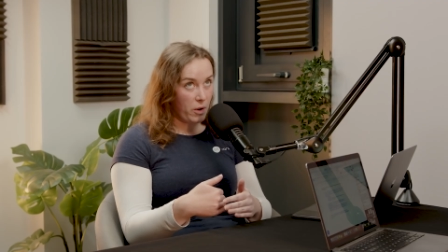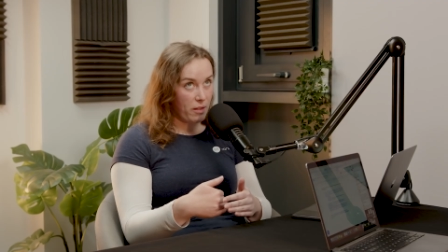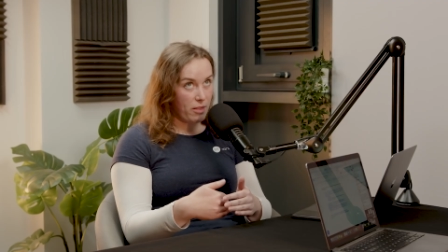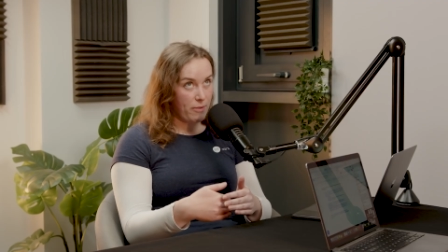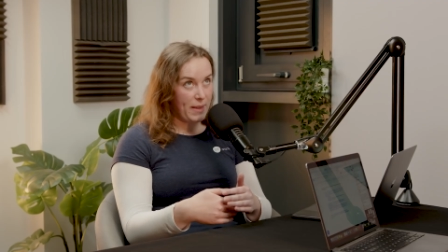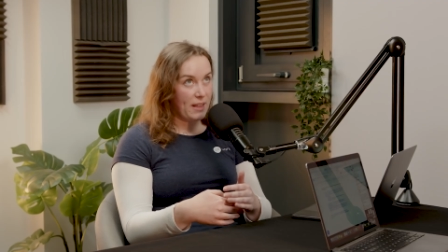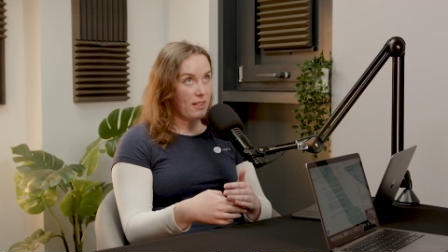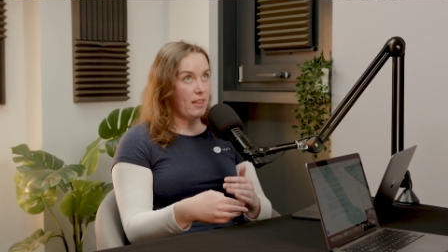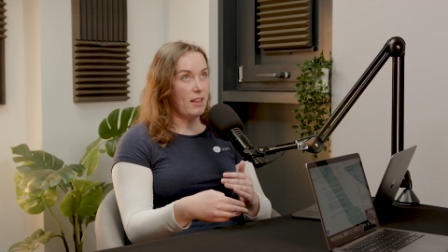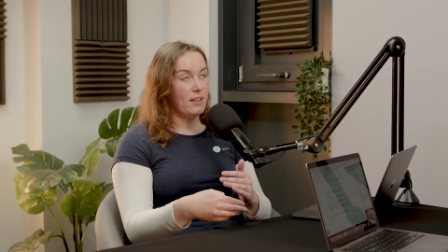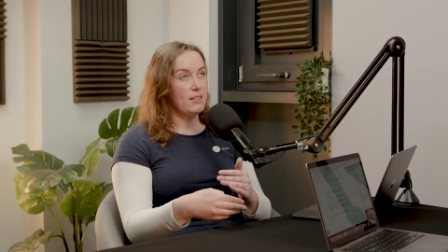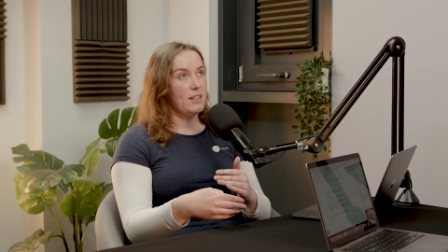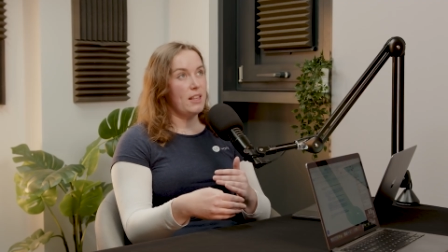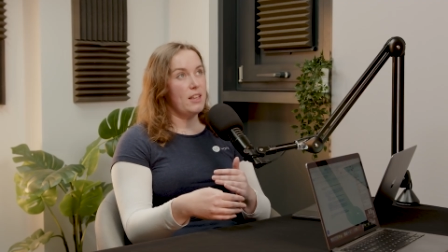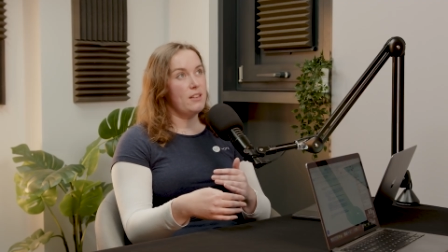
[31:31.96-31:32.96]
of the big
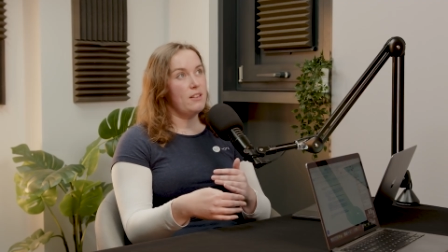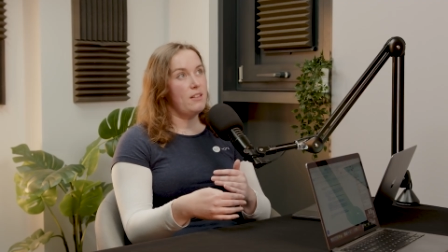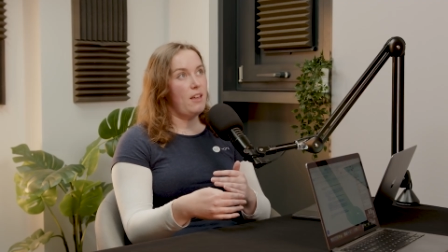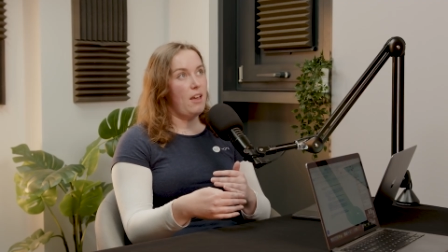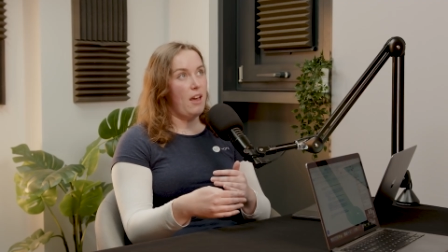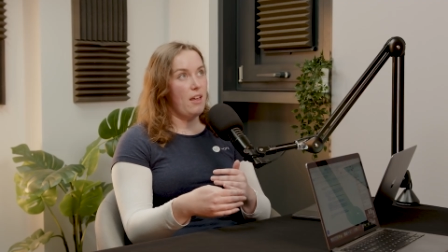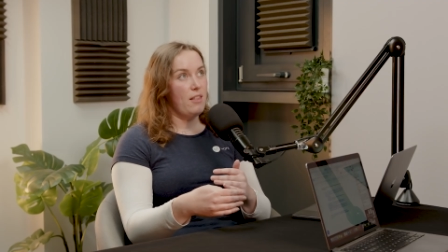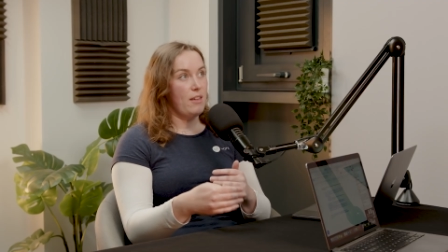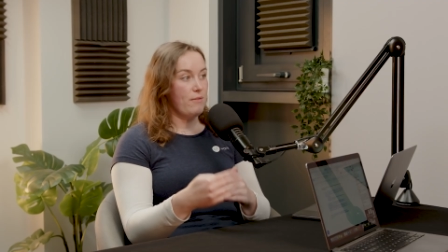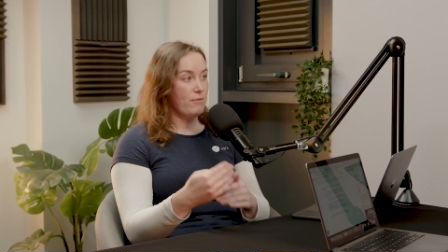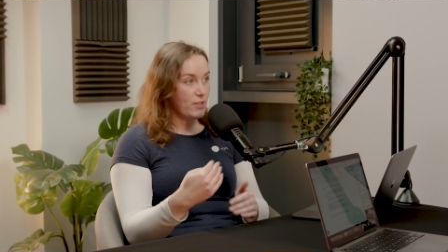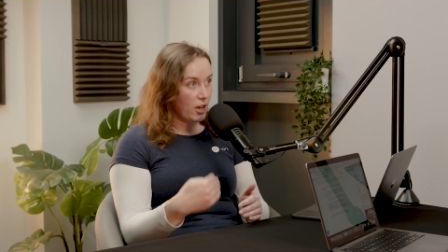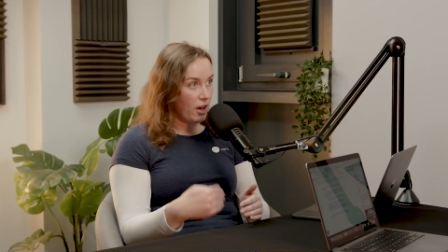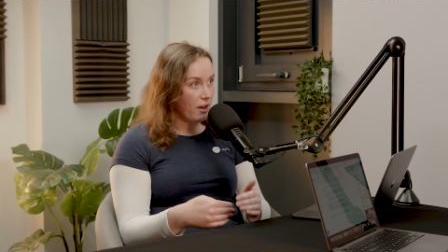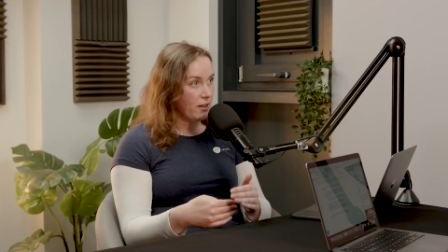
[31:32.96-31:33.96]
things that they've
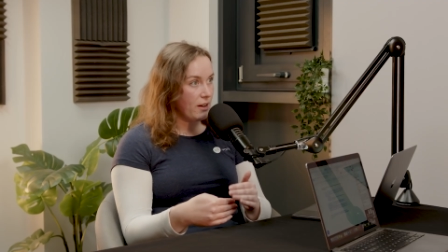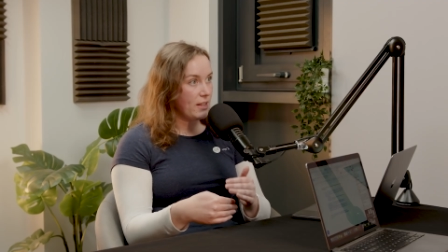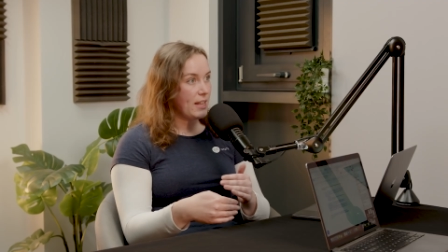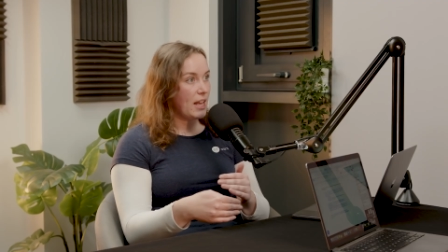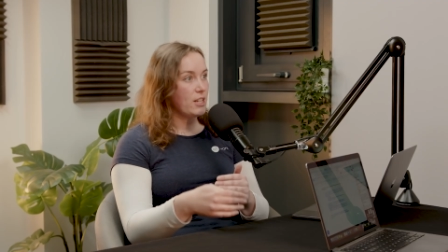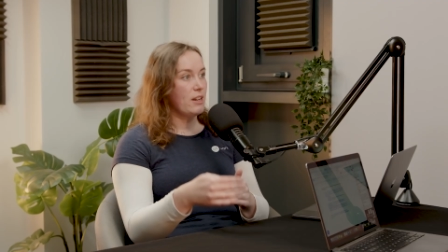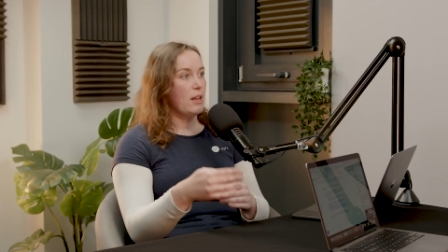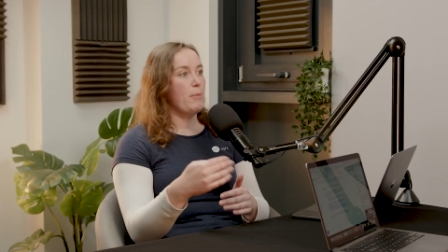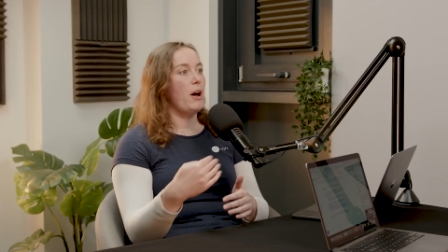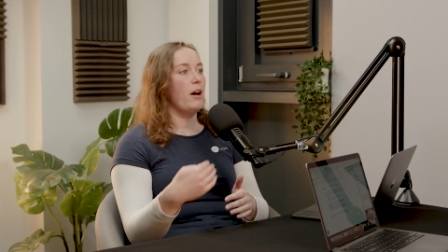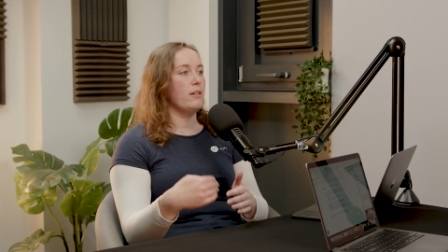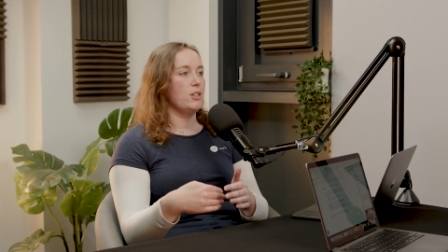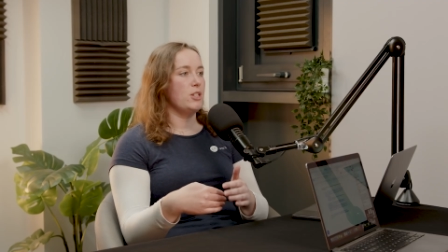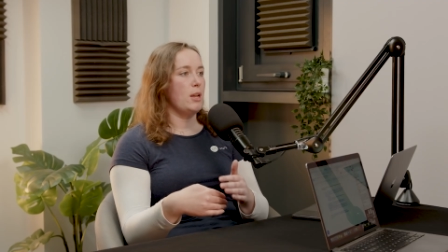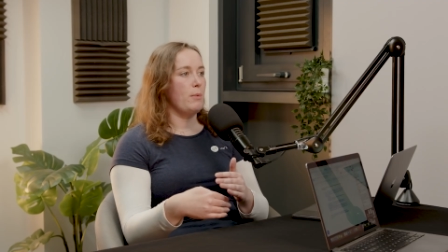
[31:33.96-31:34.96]
done is actually a
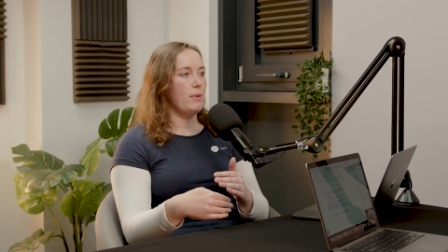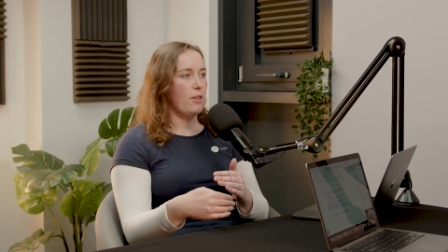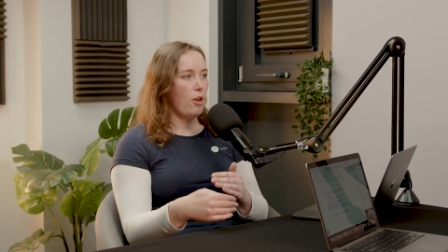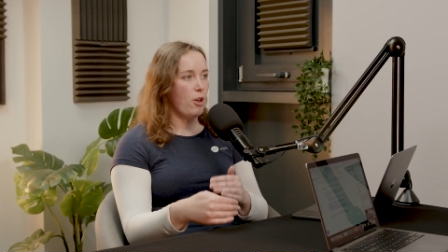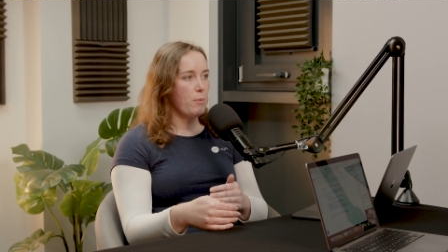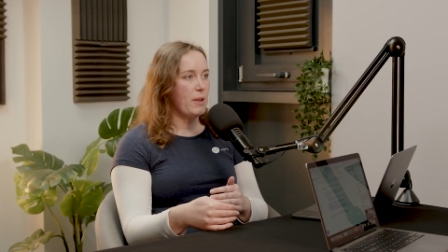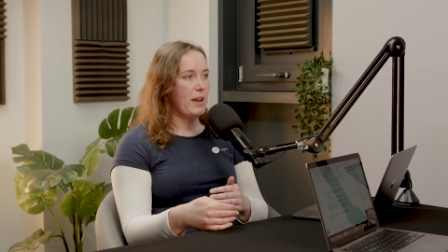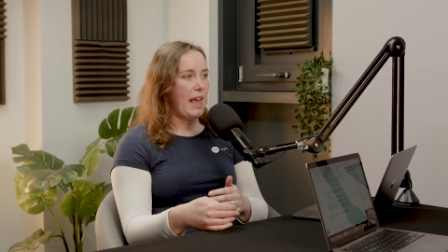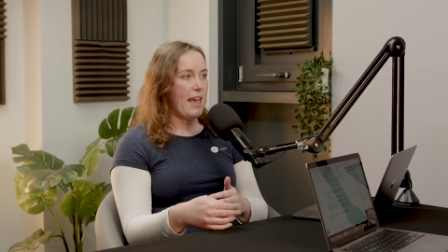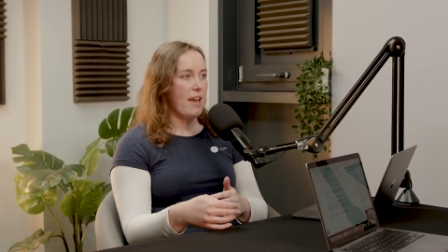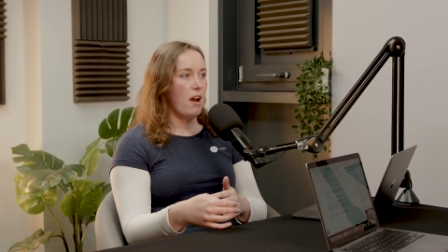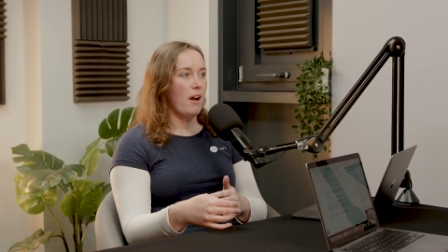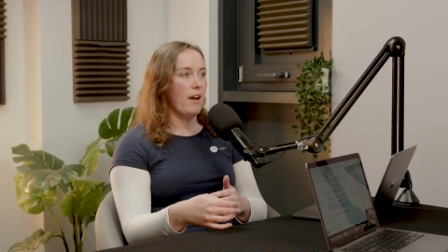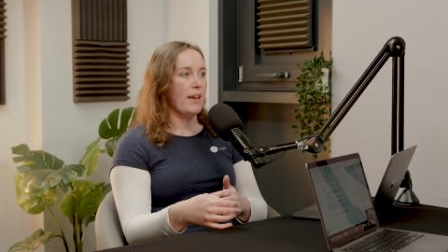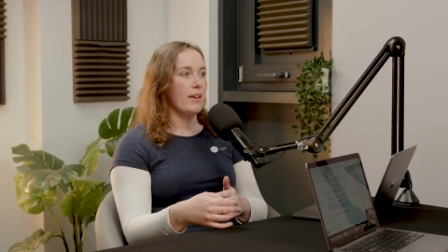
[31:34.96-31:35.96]
partnership with
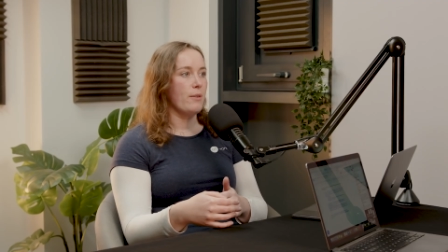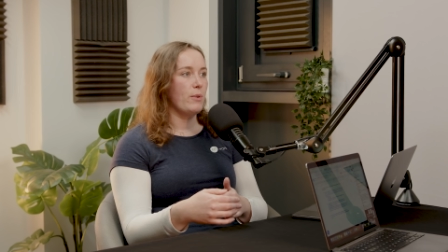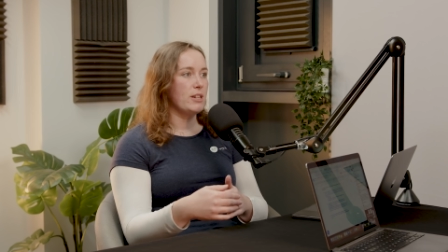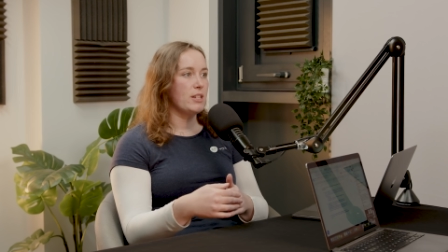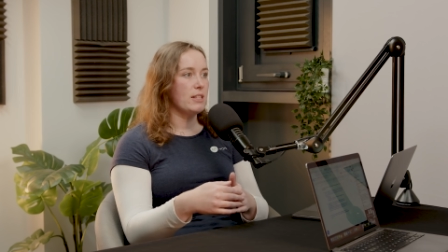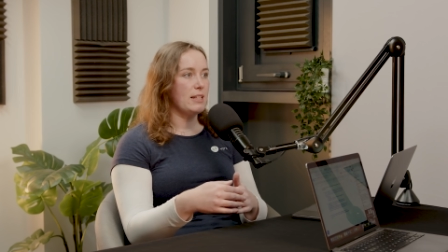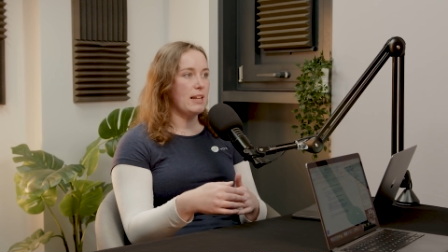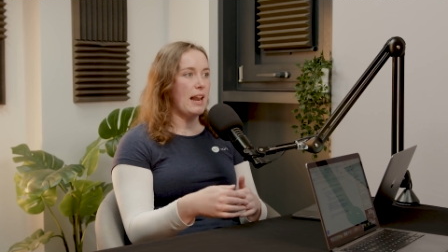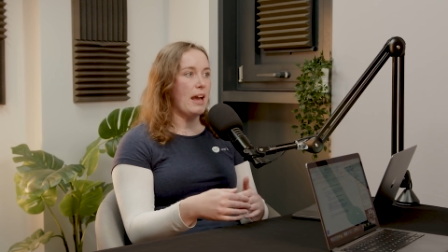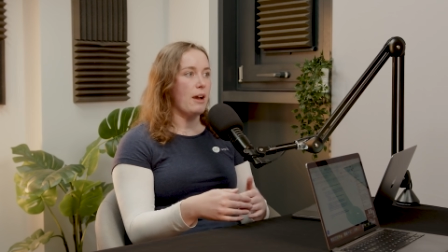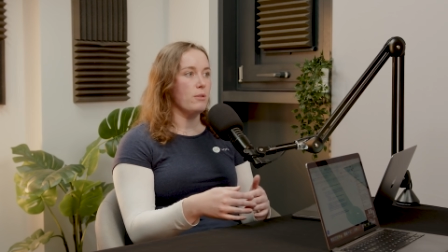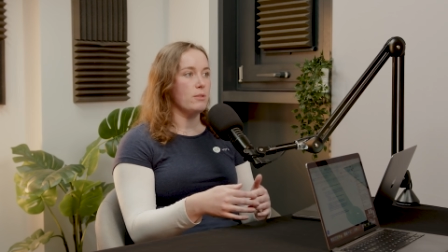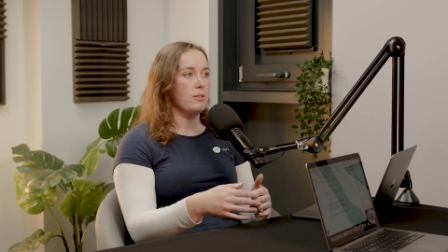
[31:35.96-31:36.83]
OpenAI, which has allowed